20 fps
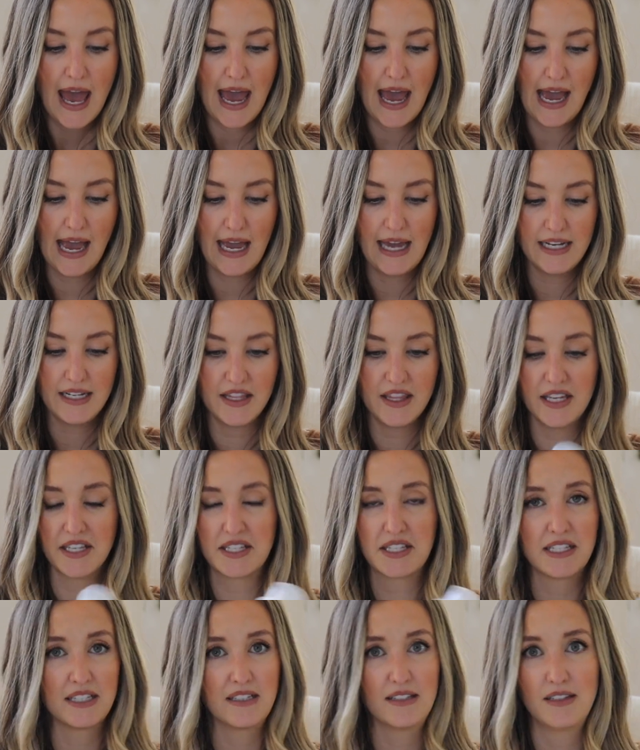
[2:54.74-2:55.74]
And
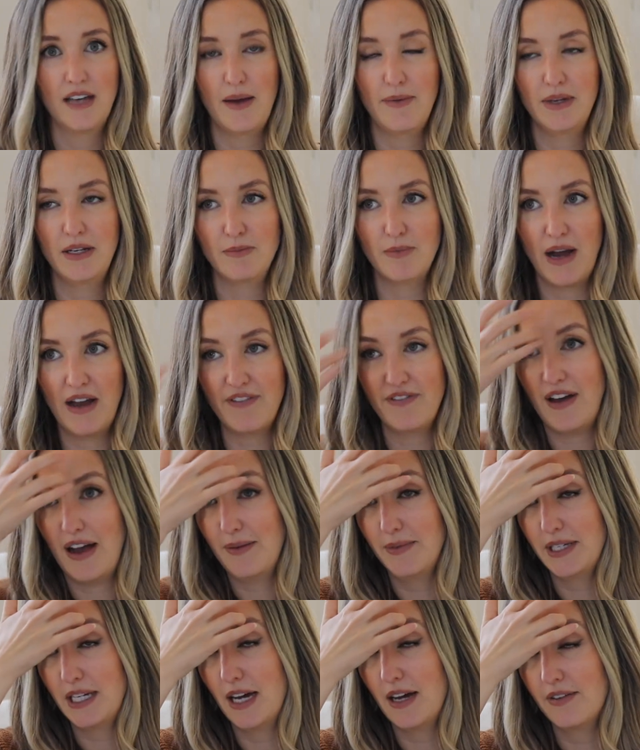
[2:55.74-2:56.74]
this, I mean, my
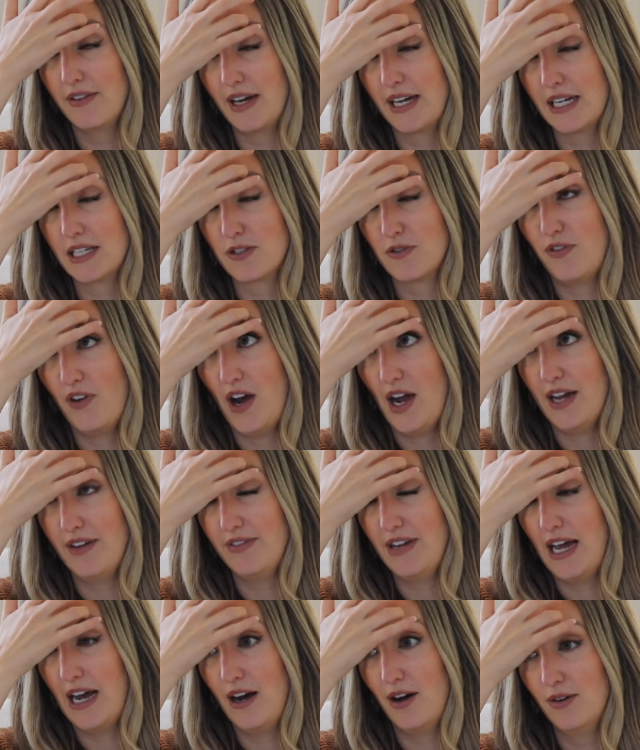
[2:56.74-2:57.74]
family of, I guess,
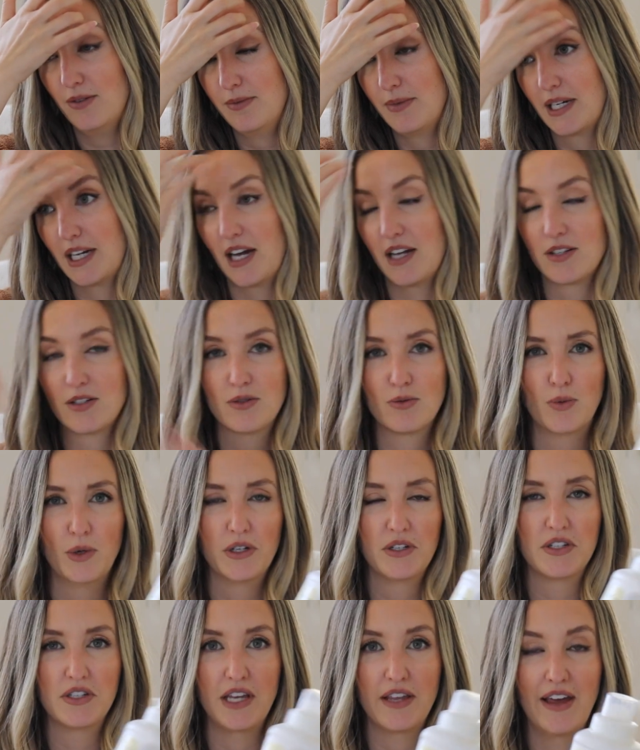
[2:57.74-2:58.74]
five now. Oh my God, it's
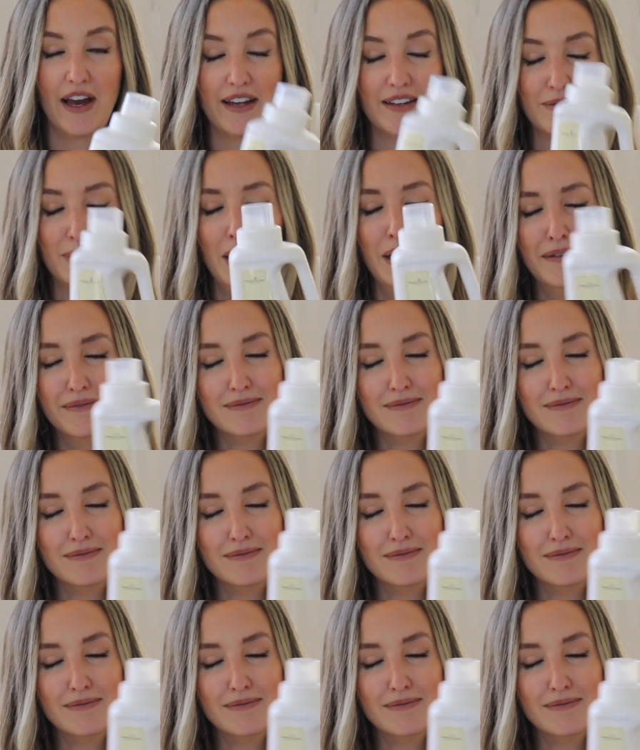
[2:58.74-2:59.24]
weird to say that.